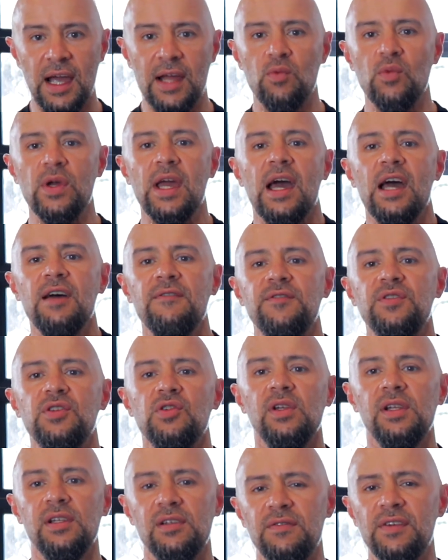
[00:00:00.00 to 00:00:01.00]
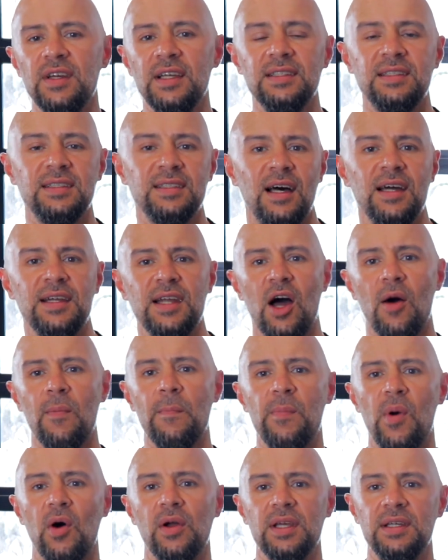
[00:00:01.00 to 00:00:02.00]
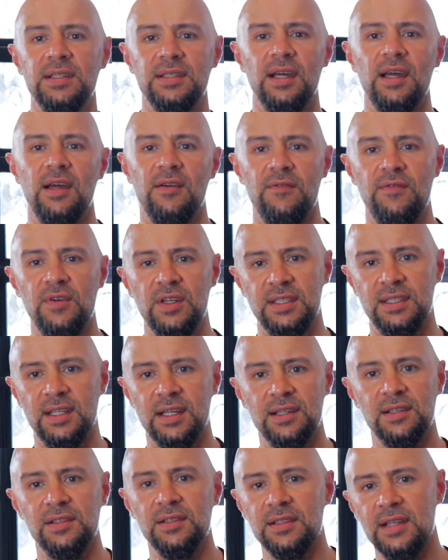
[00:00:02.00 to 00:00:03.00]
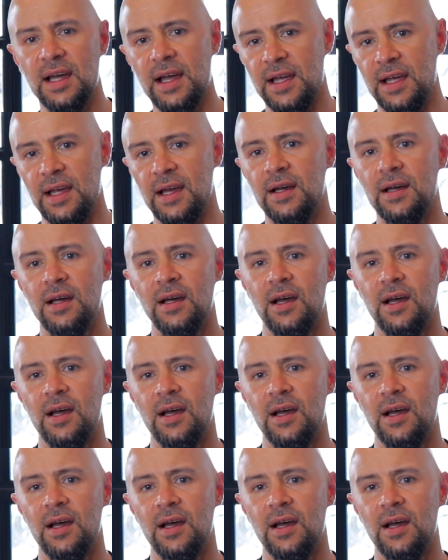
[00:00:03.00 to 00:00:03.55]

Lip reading: and we have to live inside our bodies every single day.